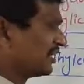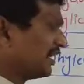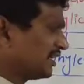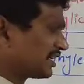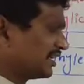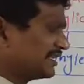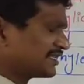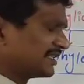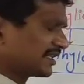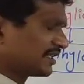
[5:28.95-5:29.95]
That
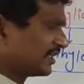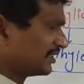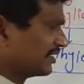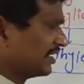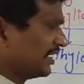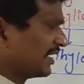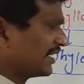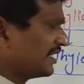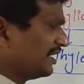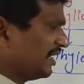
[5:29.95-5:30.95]
released ethylene
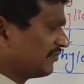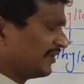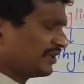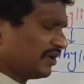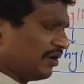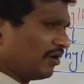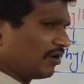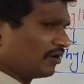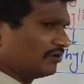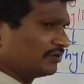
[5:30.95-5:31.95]
again affect
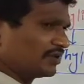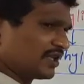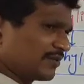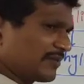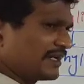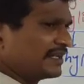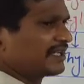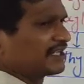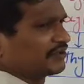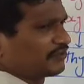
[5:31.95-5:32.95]
on the
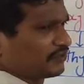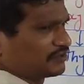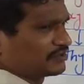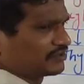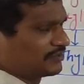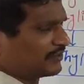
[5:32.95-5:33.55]
remaining green fruits.